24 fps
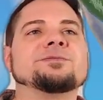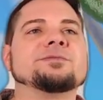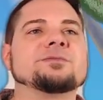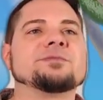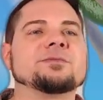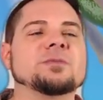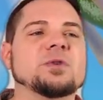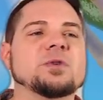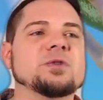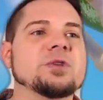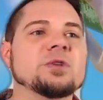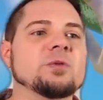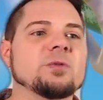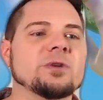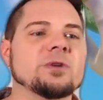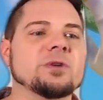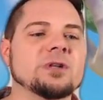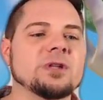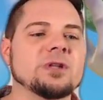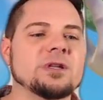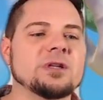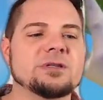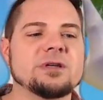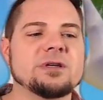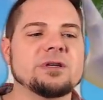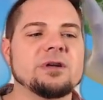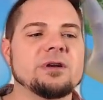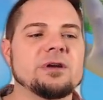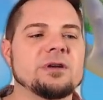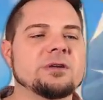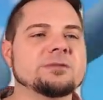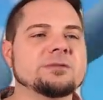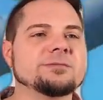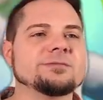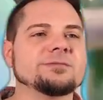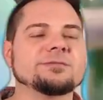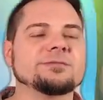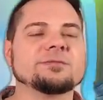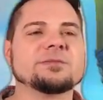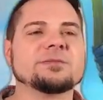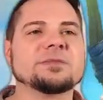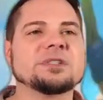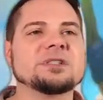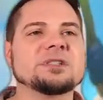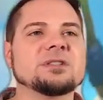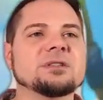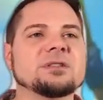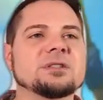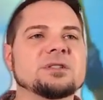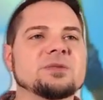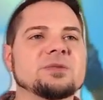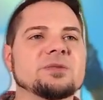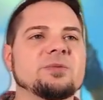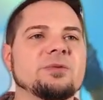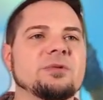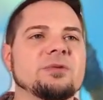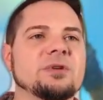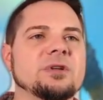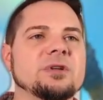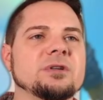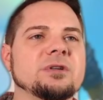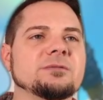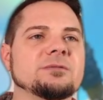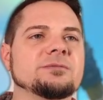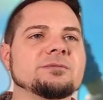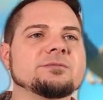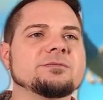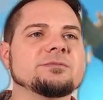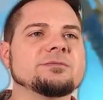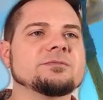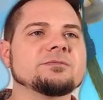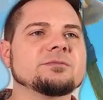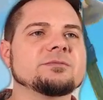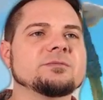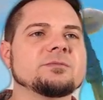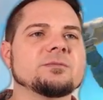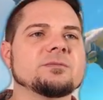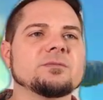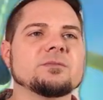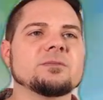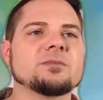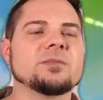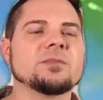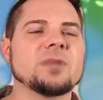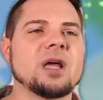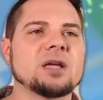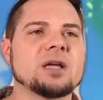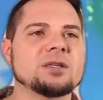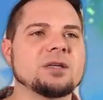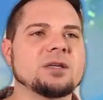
only one legendary. Still disappointed. I should